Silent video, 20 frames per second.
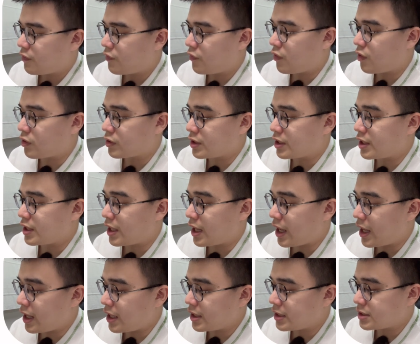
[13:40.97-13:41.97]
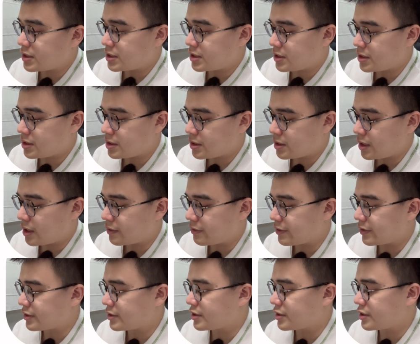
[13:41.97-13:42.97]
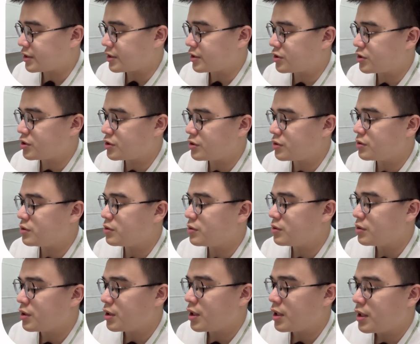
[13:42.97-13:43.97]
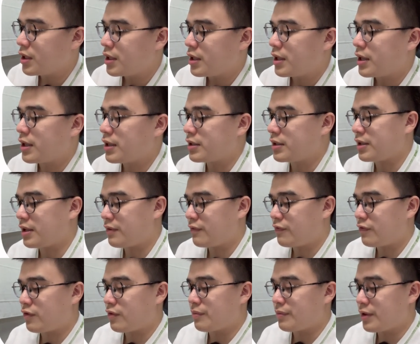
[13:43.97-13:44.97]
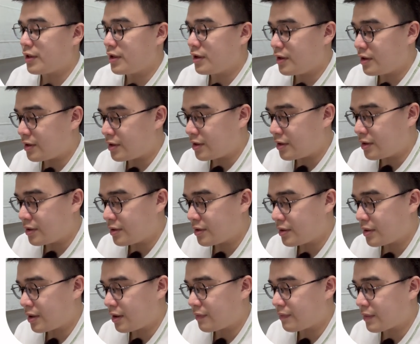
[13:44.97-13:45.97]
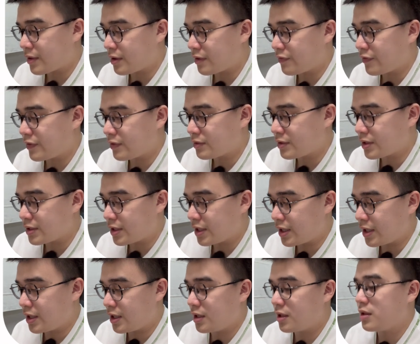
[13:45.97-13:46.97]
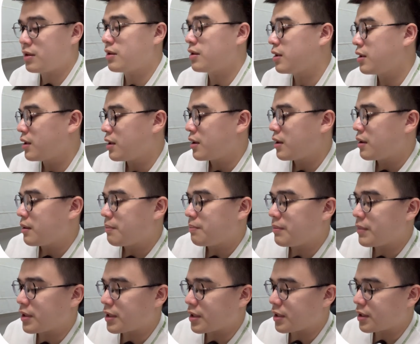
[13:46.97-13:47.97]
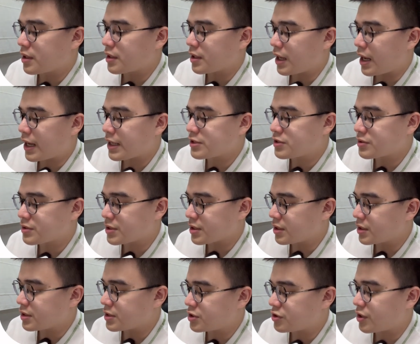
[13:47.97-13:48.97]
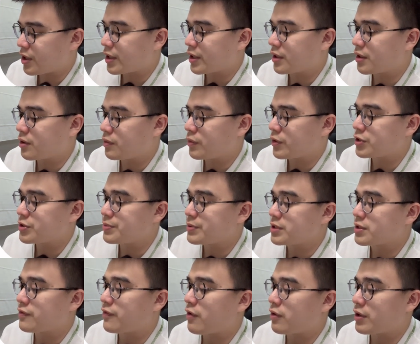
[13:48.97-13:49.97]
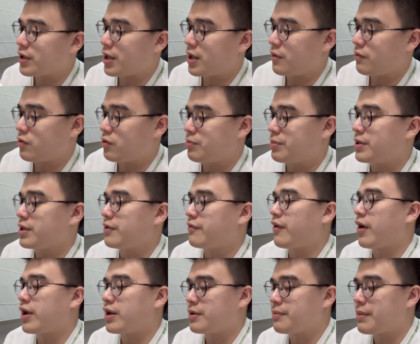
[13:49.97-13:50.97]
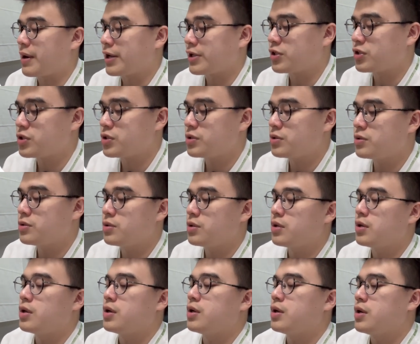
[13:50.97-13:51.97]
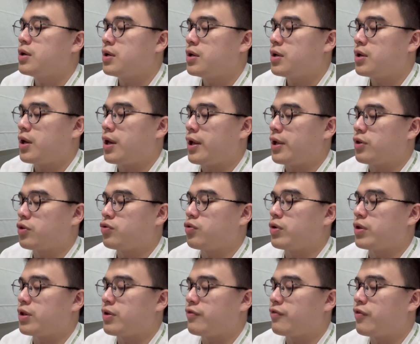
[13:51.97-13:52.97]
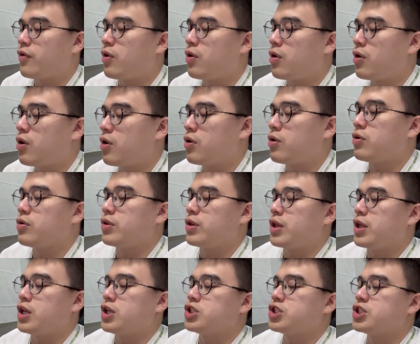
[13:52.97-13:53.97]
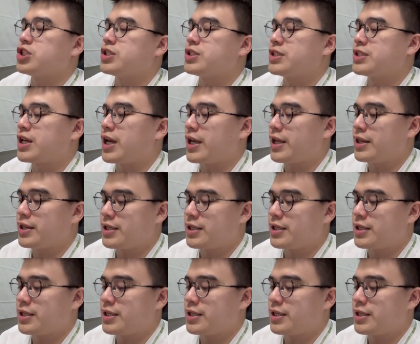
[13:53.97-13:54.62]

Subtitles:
48, 132. And then from here, I'm going to fill it in, making it an isosceles triangle, which means 48 will be divided by 2 and 24 on each side.